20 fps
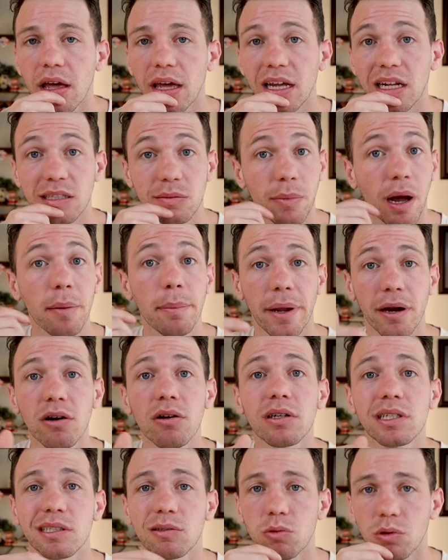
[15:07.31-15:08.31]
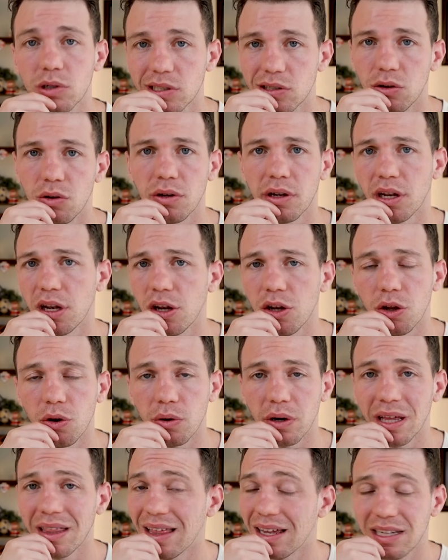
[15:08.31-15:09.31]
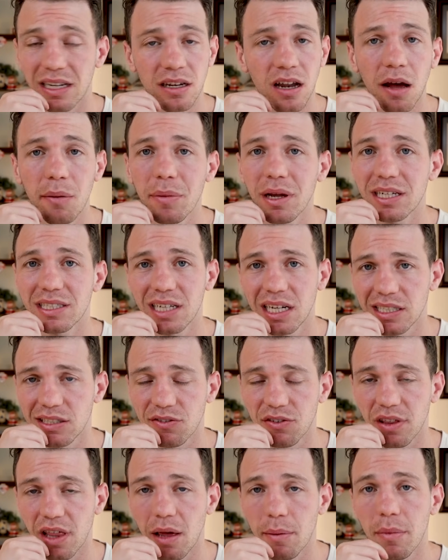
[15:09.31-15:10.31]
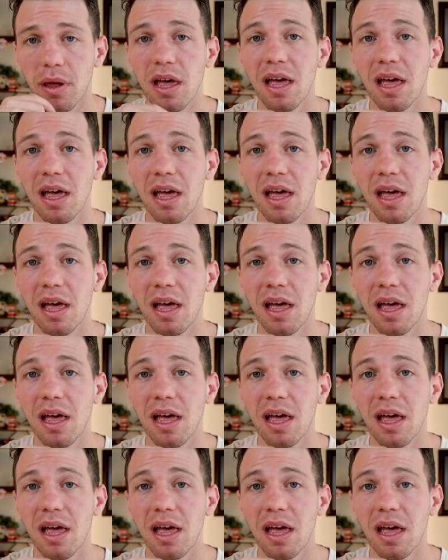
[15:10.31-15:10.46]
is my parents were sold an annuity that did not make sense for them.